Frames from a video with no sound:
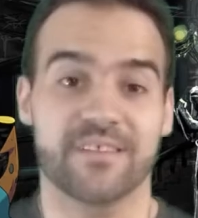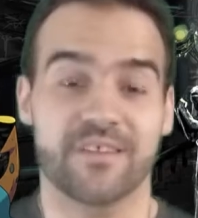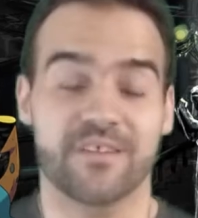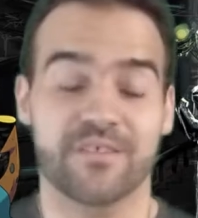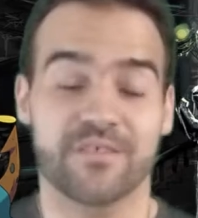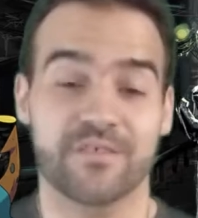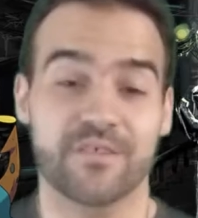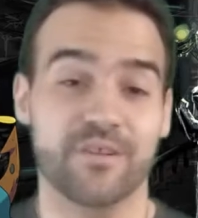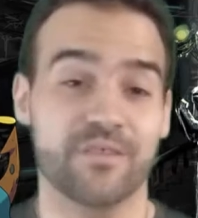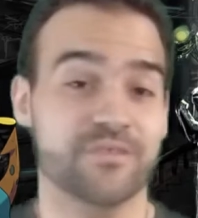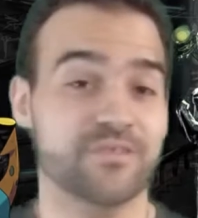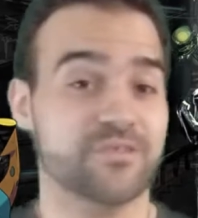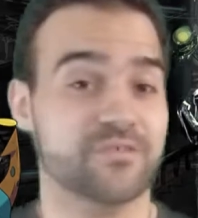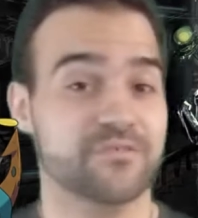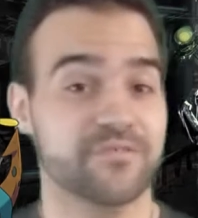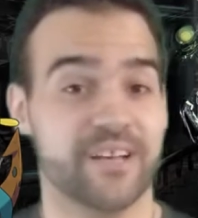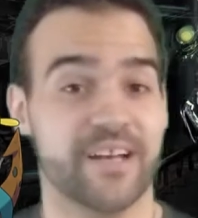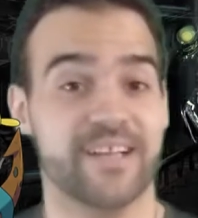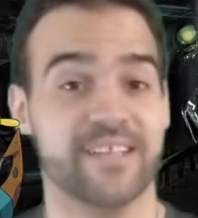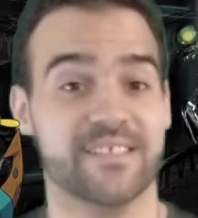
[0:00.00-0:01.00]
it's a
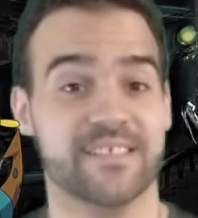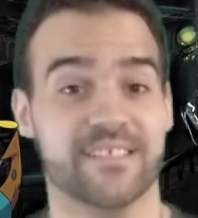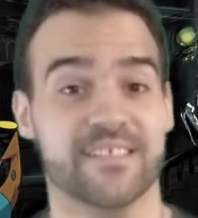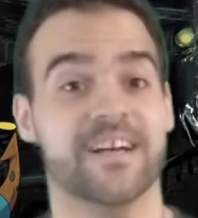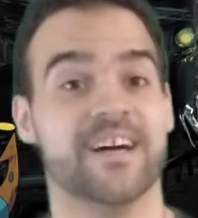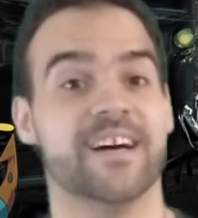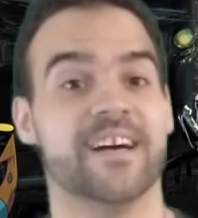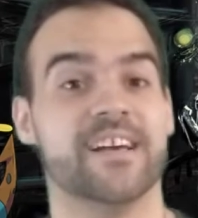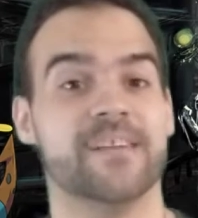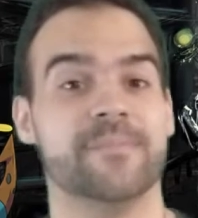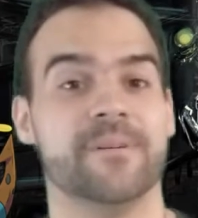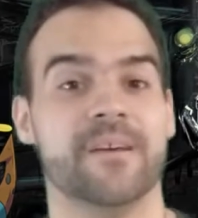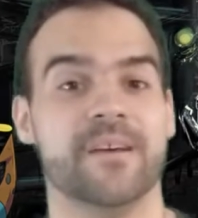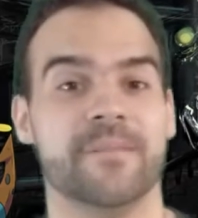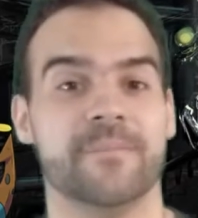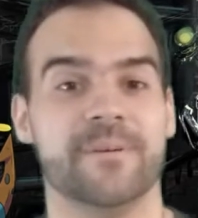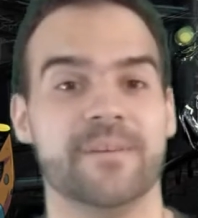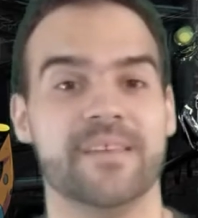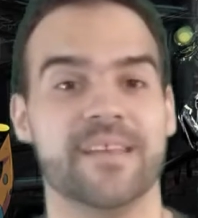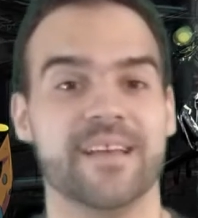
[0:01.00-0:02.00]
Ghost Grass type,
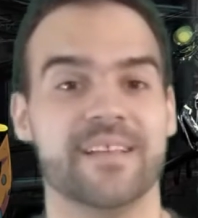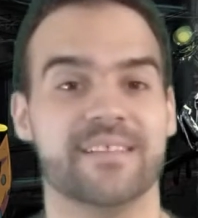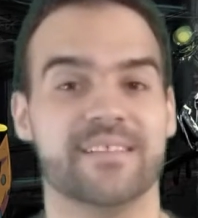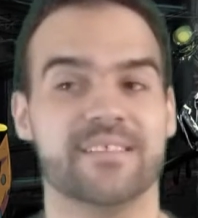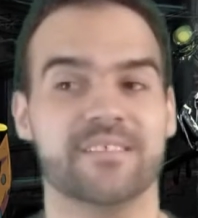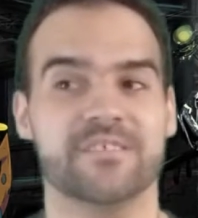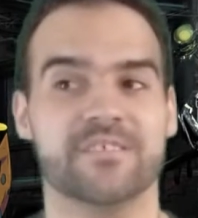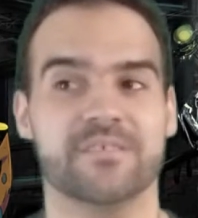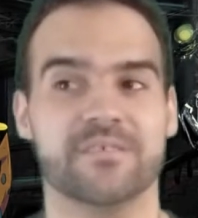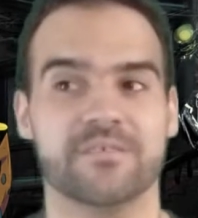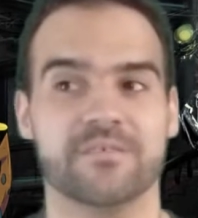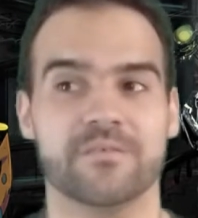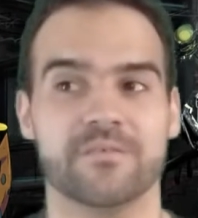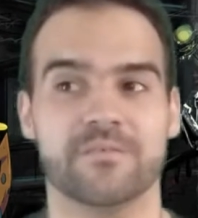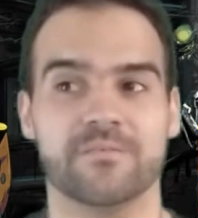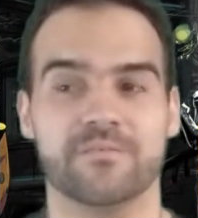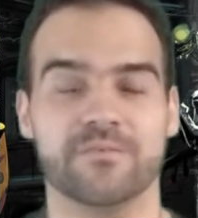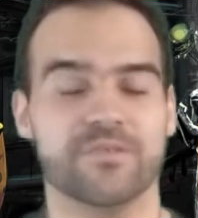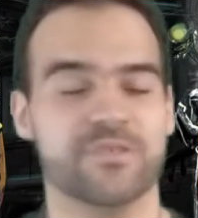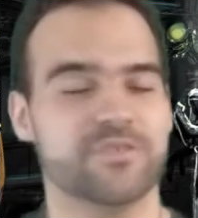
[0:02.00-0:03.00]
but yet this
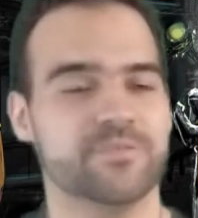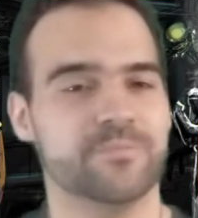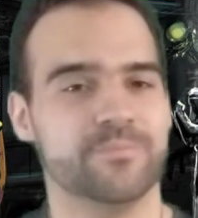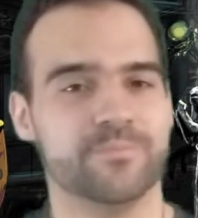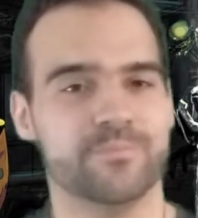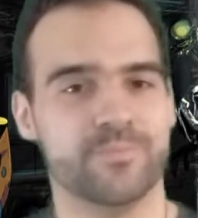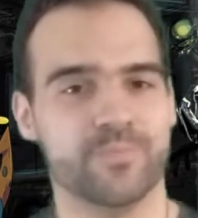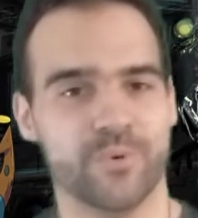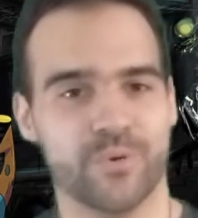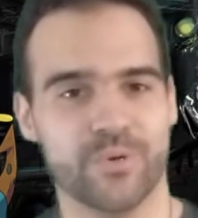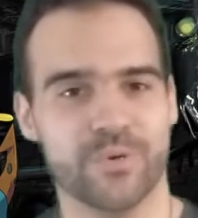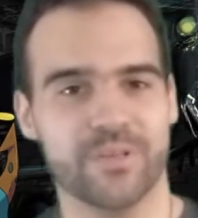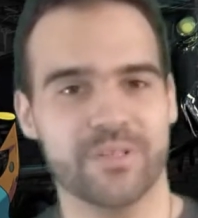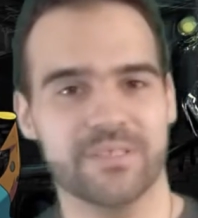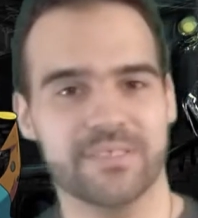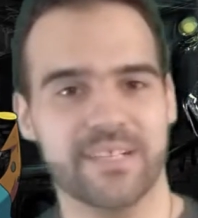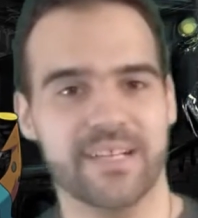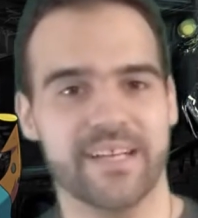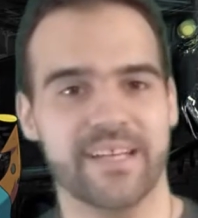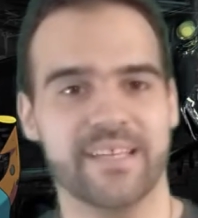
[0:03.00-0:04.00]
looks
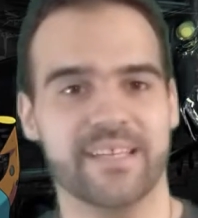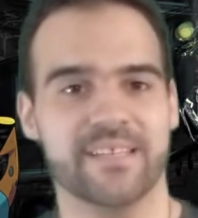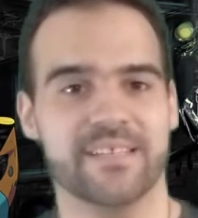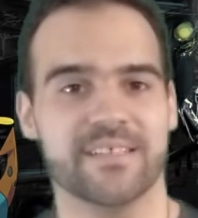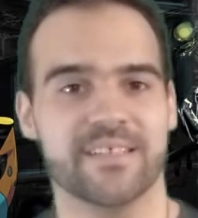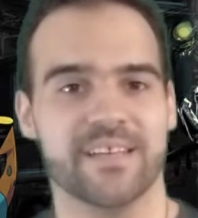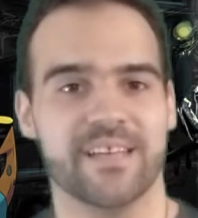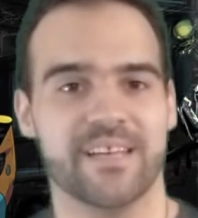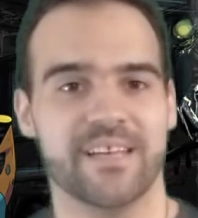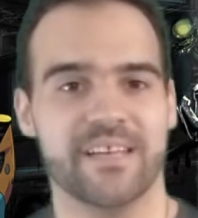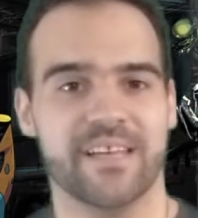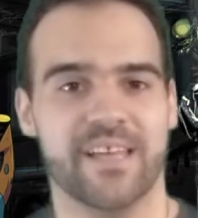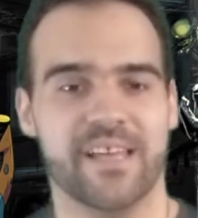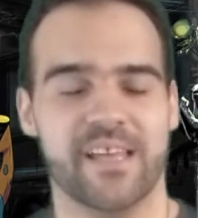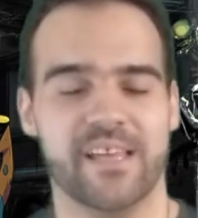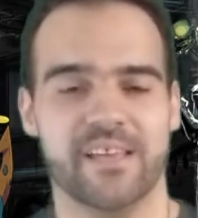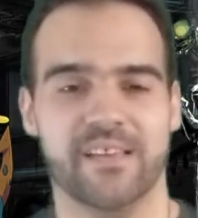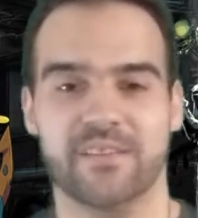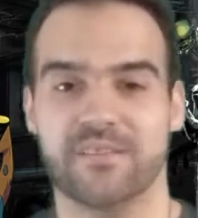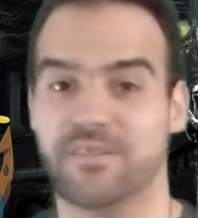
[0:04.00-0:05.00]
more like
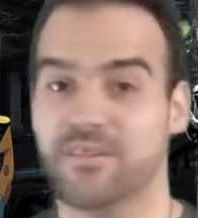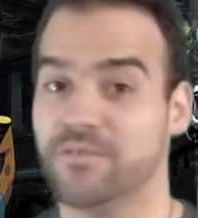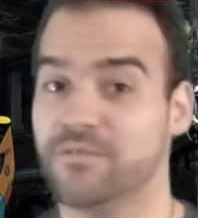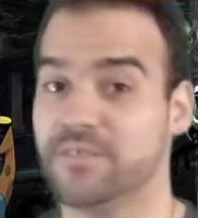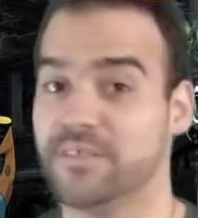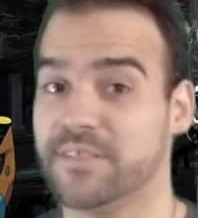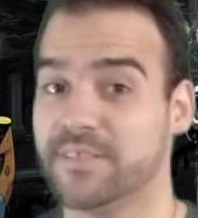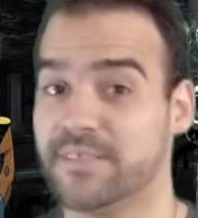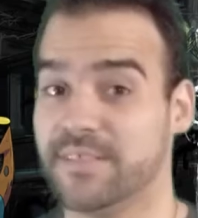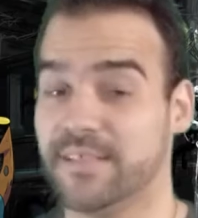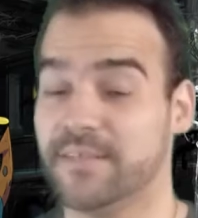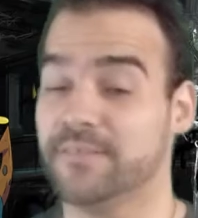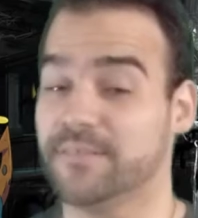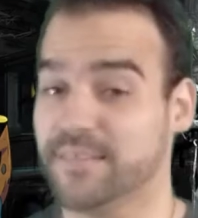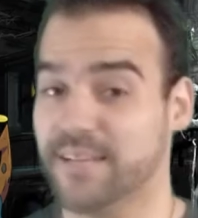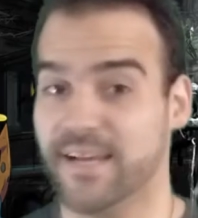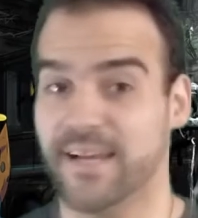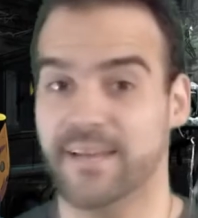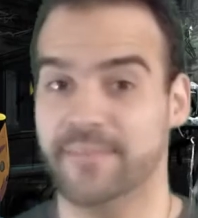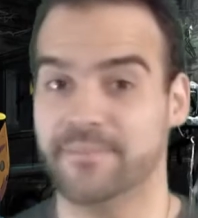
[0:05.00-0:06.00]
a Ghost
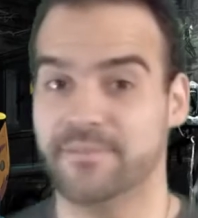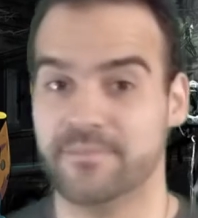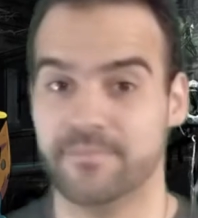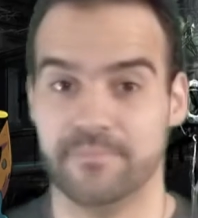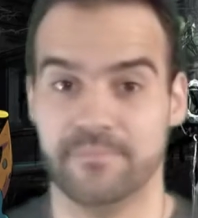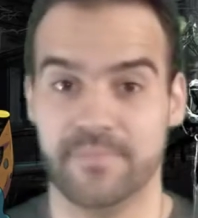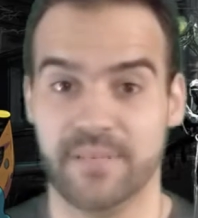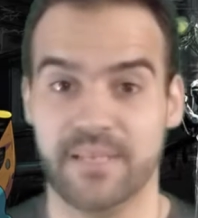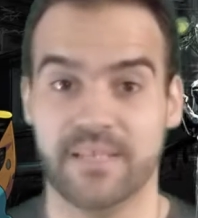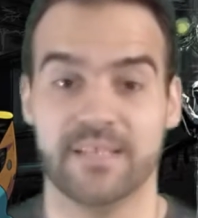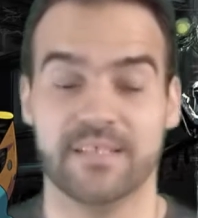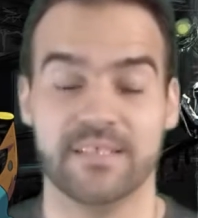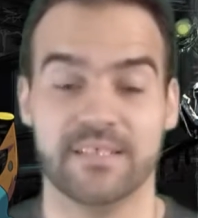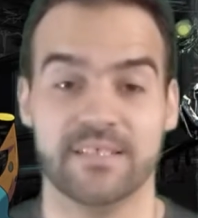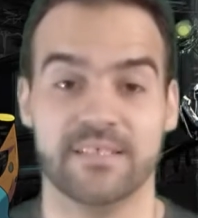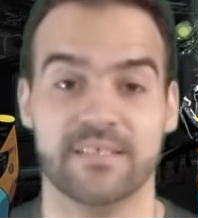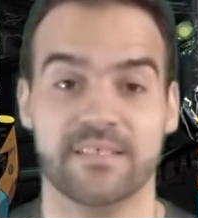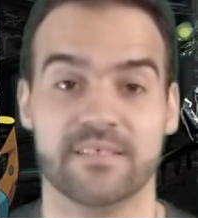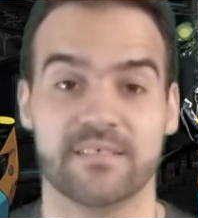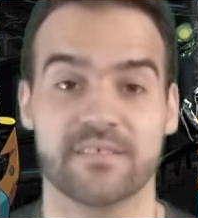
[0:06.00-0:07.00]
Steel type to me, at
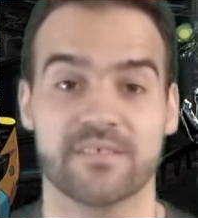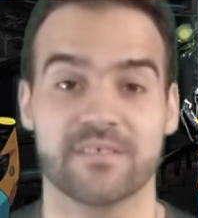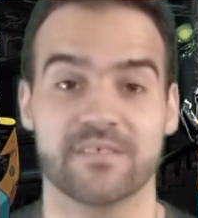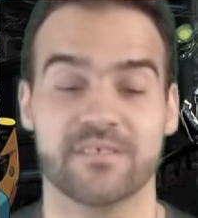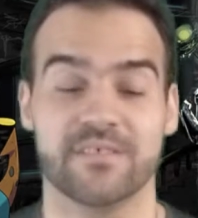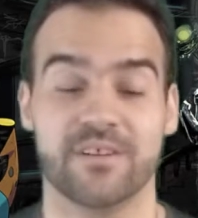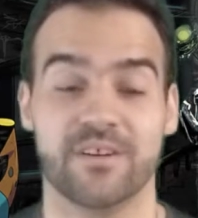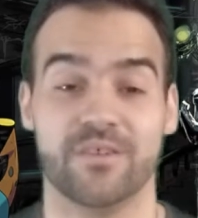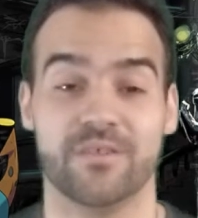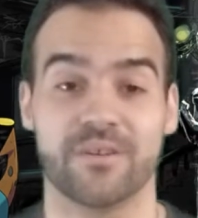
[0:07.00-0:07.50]
least.